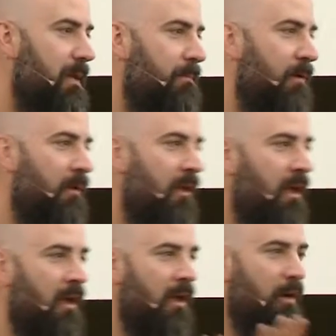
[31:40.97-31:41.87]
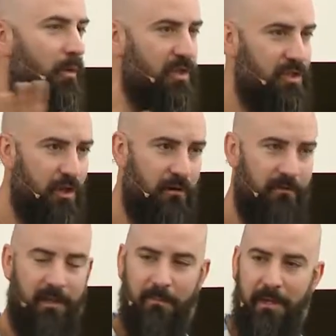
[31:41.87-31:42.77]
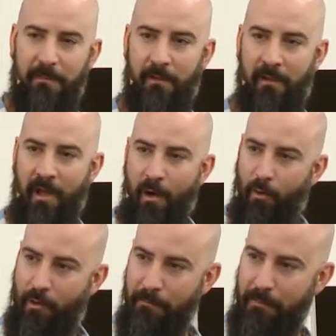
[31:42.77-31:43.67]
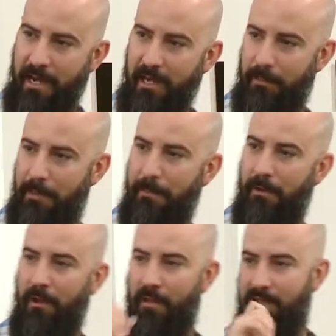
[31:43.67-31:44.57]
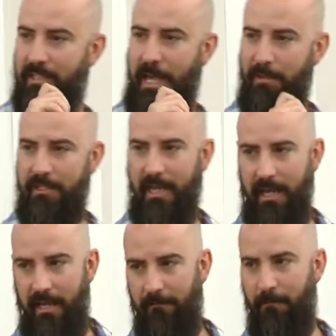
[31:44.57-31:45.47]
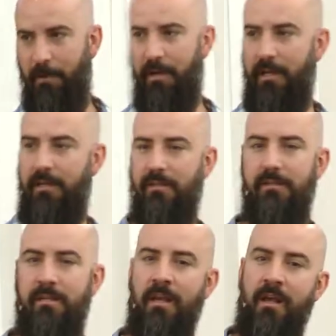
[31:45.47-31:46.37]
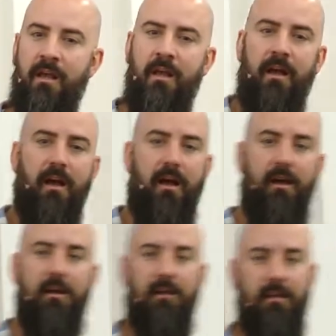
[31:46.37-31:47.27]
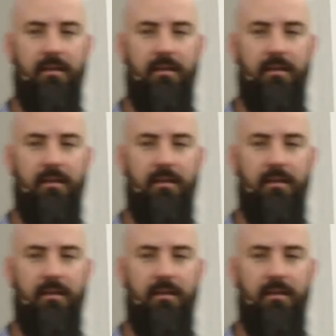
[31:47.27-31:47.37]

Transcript: people or serving people or meeting people on the Sabbath day. And for his, uh,